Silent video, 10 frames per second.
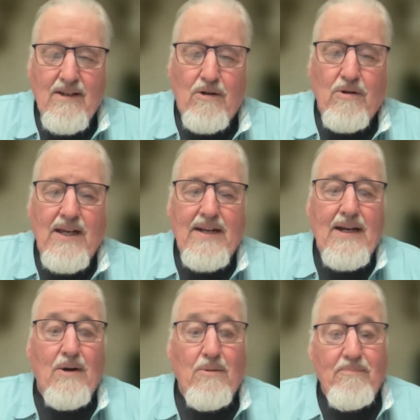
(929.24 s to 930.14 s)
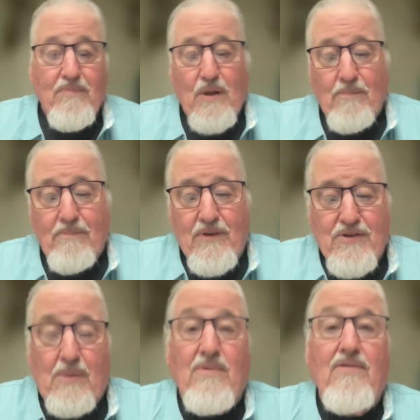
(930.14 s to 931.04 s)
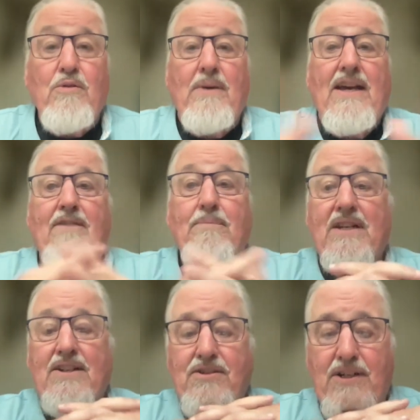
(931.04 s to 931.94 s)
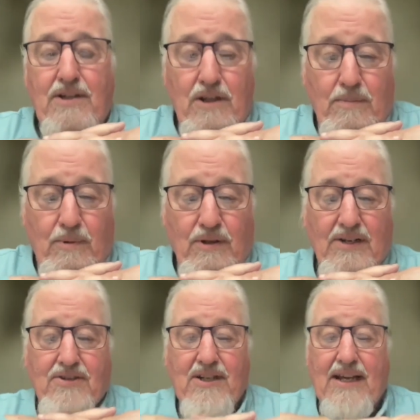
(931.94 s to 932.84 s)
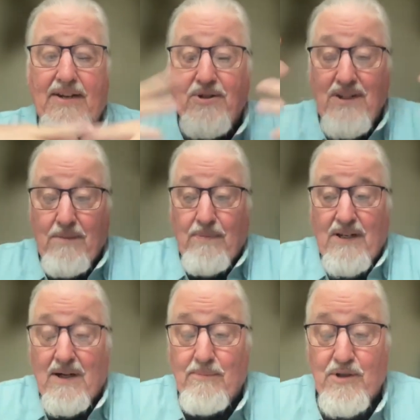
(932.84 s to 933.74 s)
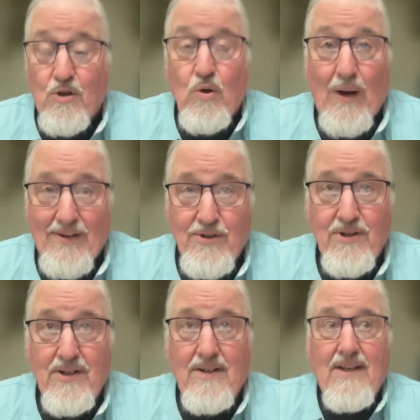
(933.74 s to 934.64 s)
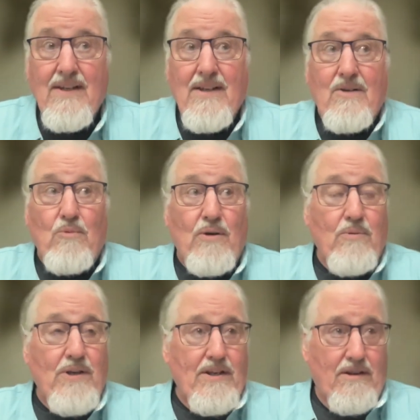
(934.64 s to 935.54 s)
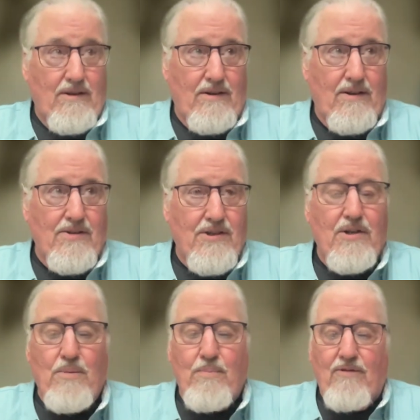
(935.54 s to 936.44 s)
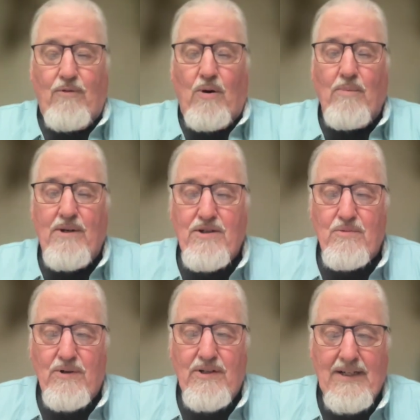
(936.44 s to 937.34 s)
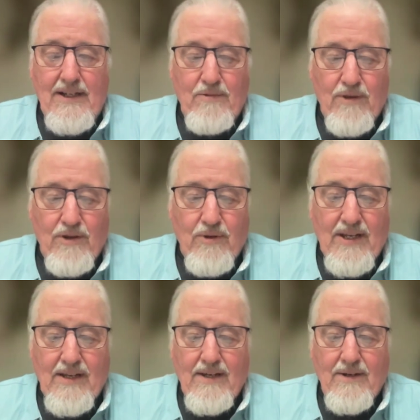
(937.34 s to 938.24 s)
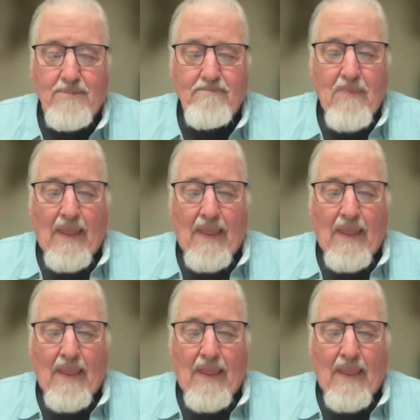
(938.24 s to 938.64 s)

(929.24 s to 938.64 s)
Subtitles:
Okay, now, some of you may have been listening to the pronunciation. It becomes a question when we consider performance. We're dealing with Greek here.